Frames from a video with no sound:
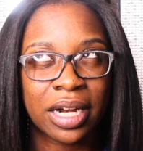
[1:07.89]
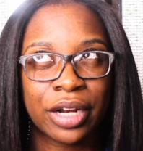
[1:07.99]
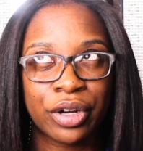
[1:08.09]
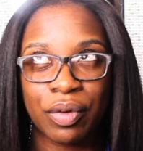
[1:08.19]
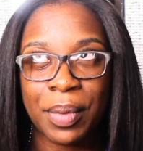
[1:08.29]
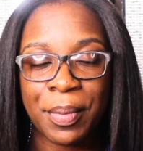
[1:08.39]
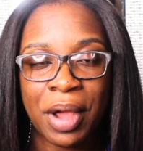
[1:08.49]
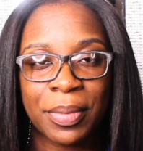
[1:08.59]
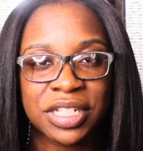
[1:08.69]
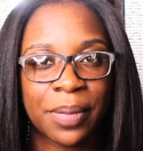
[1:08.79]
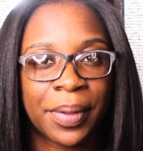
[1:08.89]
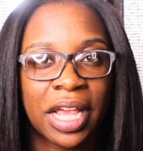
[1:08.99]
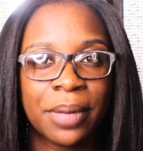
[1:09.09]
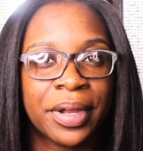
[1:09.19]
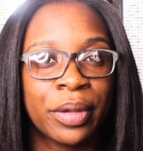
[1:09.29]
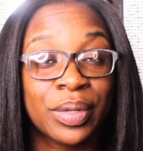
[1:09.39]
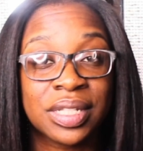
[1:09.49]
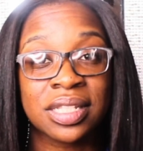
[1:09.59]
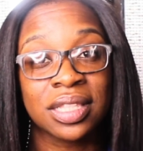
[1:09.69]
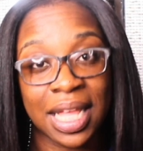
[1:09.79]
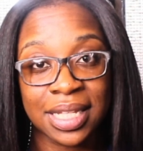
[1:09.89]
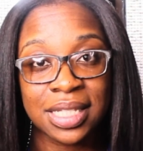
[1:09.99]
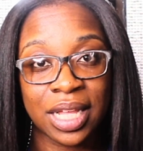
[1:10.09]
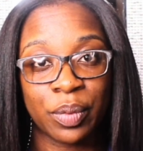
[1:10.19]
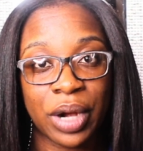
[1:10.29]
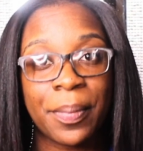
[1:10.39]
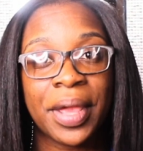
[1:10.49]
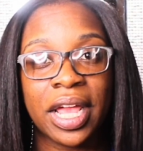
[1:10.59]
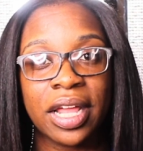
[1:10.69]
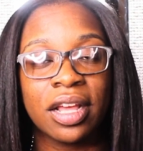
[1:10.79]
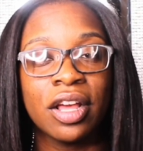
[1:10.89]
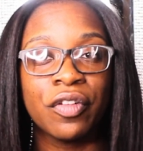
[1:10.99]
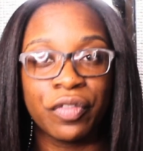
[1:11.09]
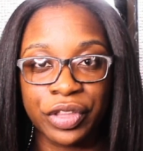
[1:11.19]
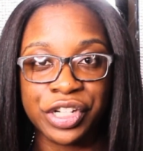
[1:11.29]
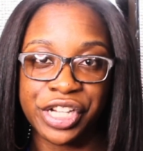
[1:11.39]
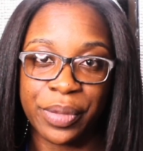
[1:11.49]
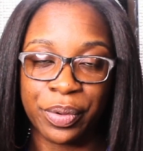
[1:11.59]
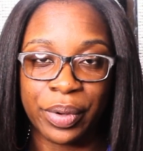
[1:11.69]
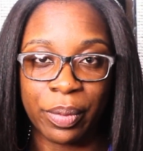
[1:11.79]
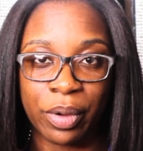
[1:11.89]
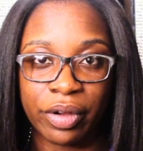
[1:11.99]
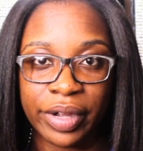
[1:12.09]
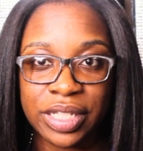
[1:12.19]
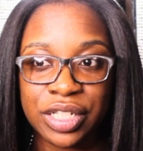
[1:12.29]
and I don't remember how much I paid, but it was less than what I paid for the shampoo at Walgreens.